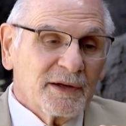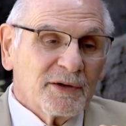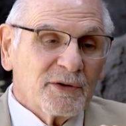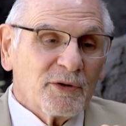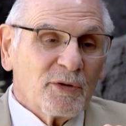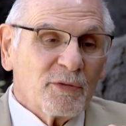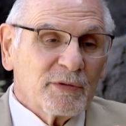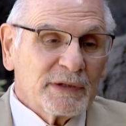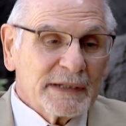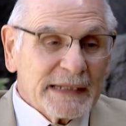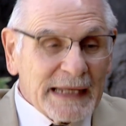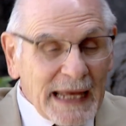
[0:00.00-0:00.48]

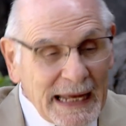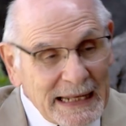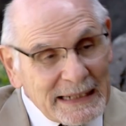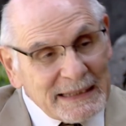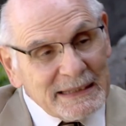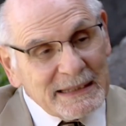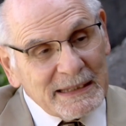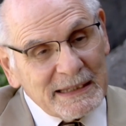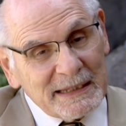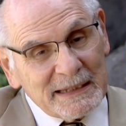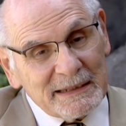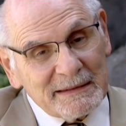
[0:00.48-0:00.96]
who in
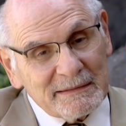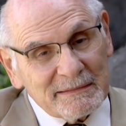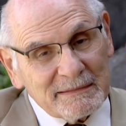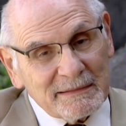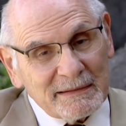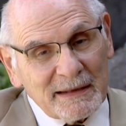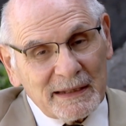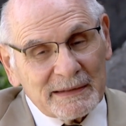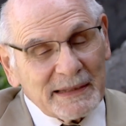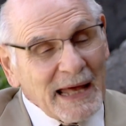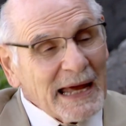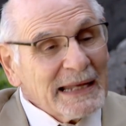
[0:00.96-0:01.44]

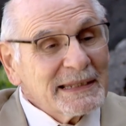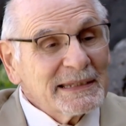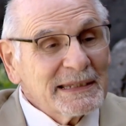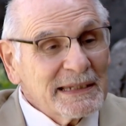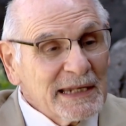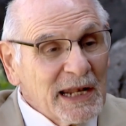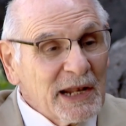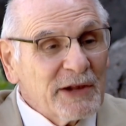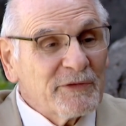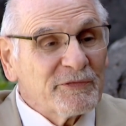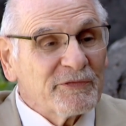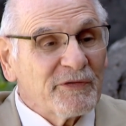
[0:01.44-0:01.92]

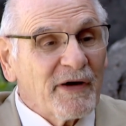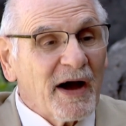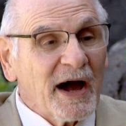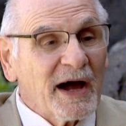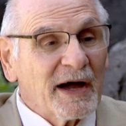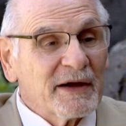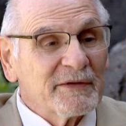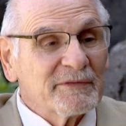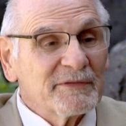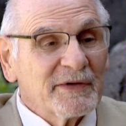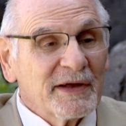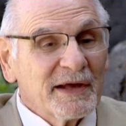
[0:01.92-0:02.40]

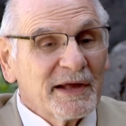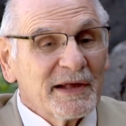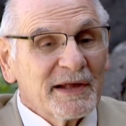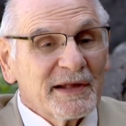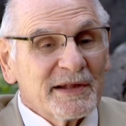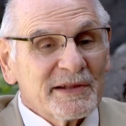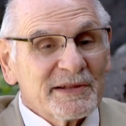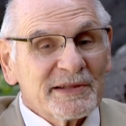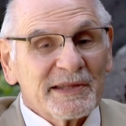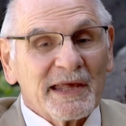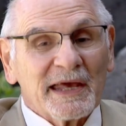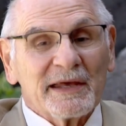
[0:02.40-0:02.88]
1985
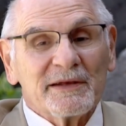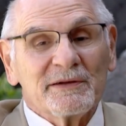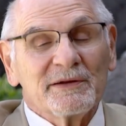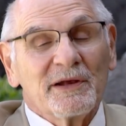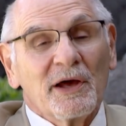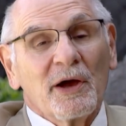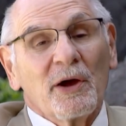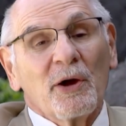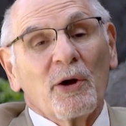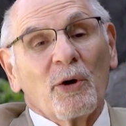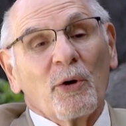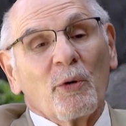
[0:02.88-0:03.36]
said,
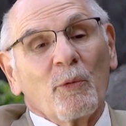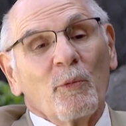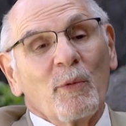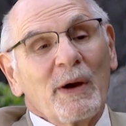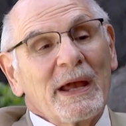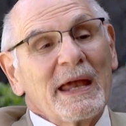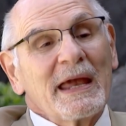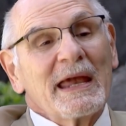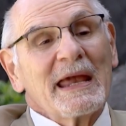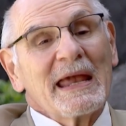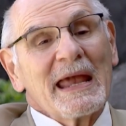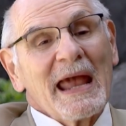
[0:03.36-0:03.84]

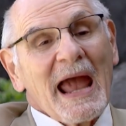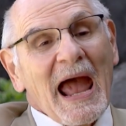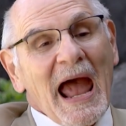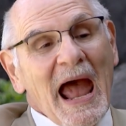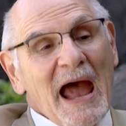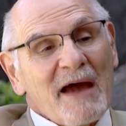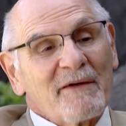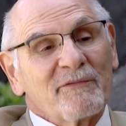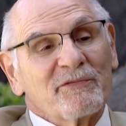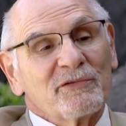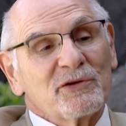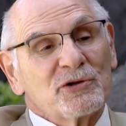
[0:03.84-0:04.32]
we
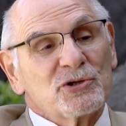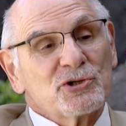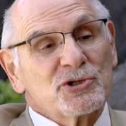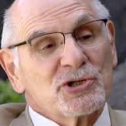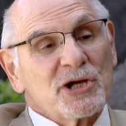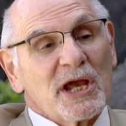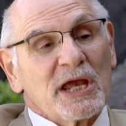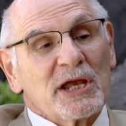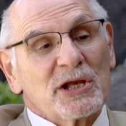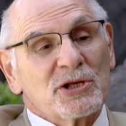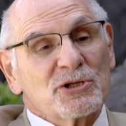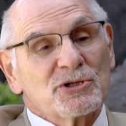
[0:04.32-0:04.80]
have to
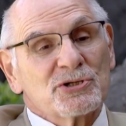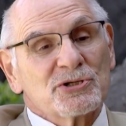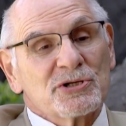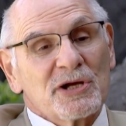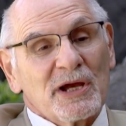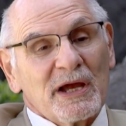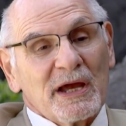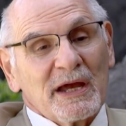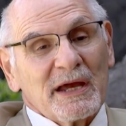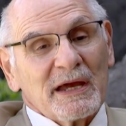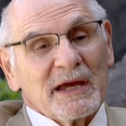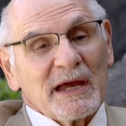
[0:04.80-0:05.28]
change
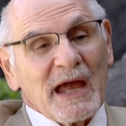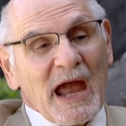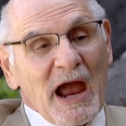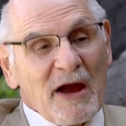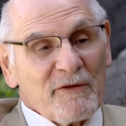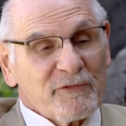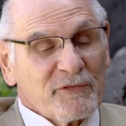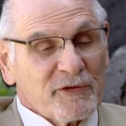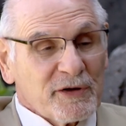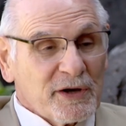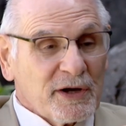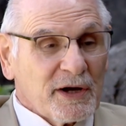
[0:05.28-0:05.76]

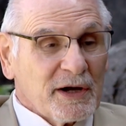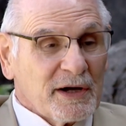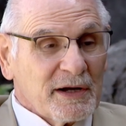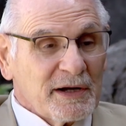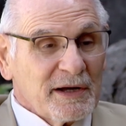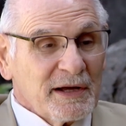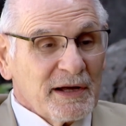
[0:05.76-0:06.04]
Africa.